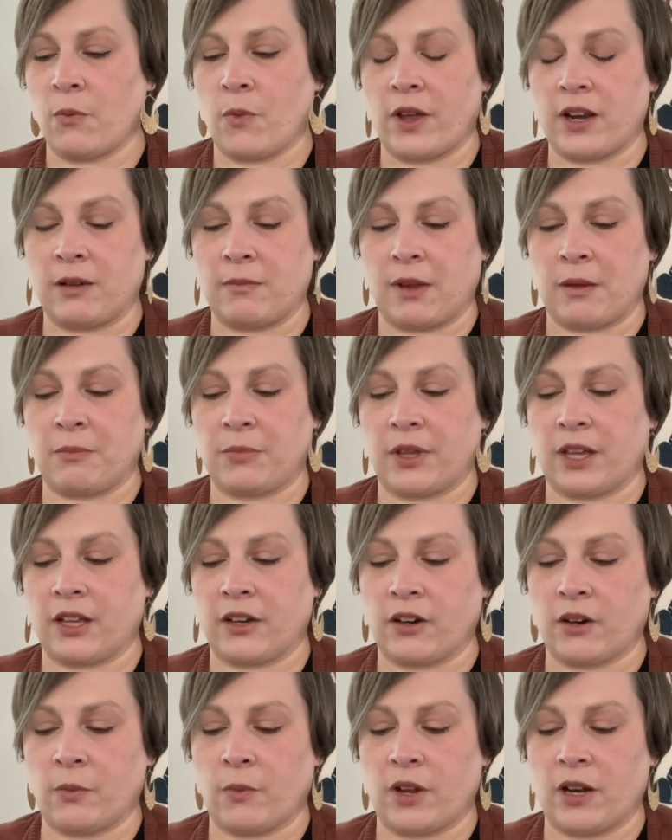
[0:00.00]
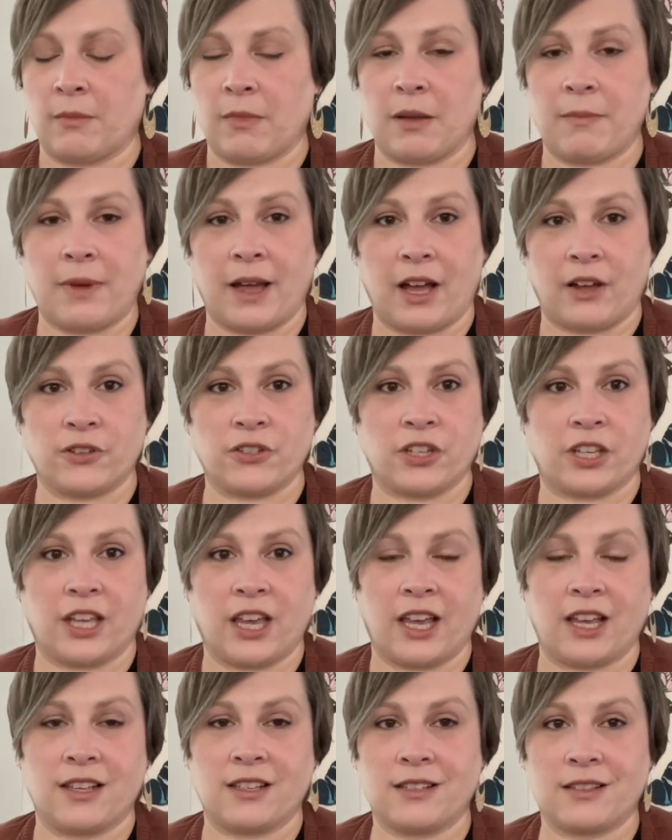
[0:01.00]
one in my planner and one in my pouch in
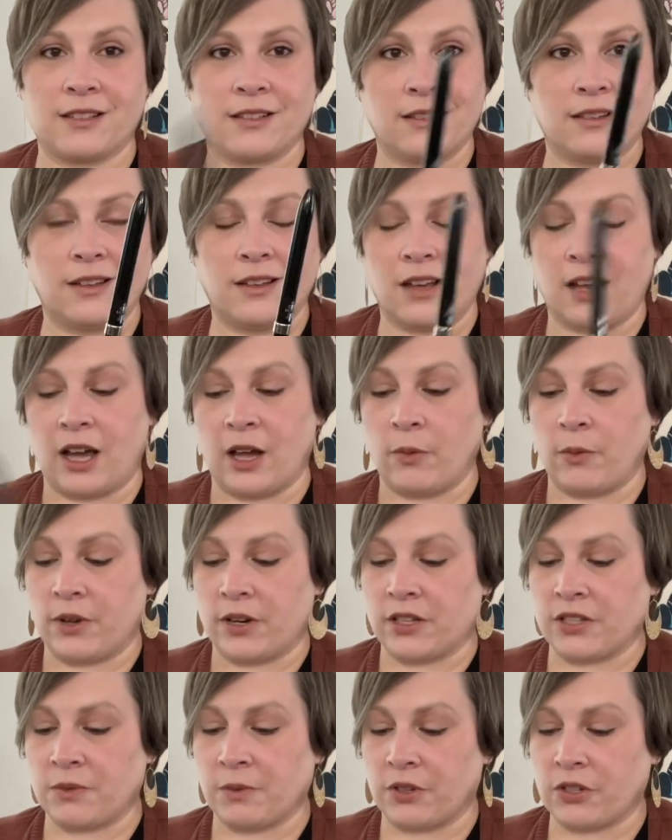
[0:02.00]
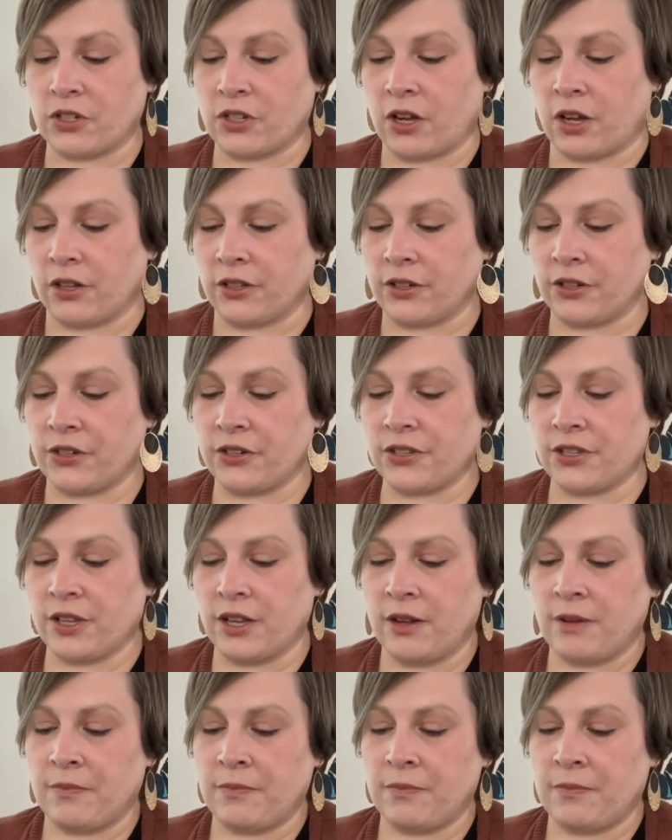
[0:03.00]
case I want to switch colors.